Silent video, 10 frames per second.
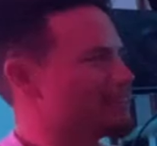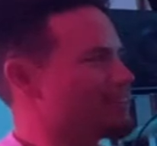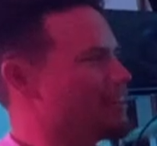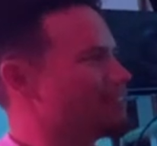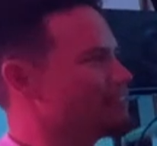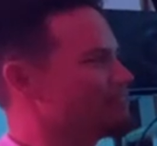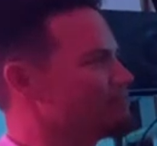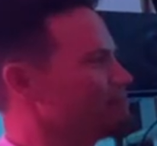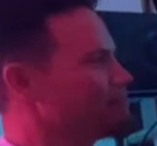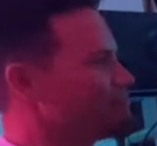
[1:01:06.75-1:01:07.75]
going our way.
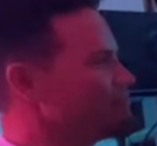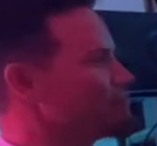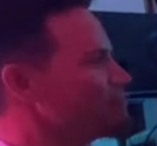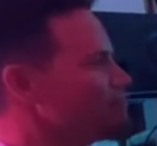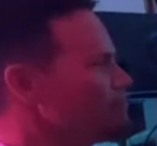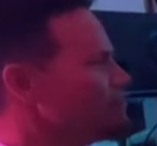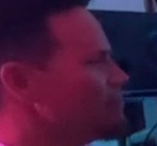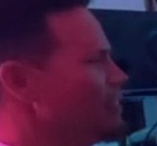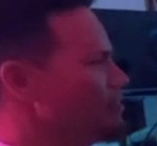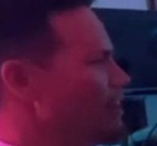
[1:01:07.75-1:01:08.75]
That's good.
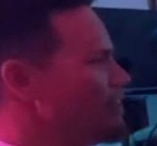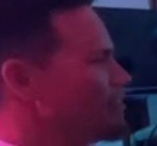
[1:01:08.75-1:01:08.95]
That's great.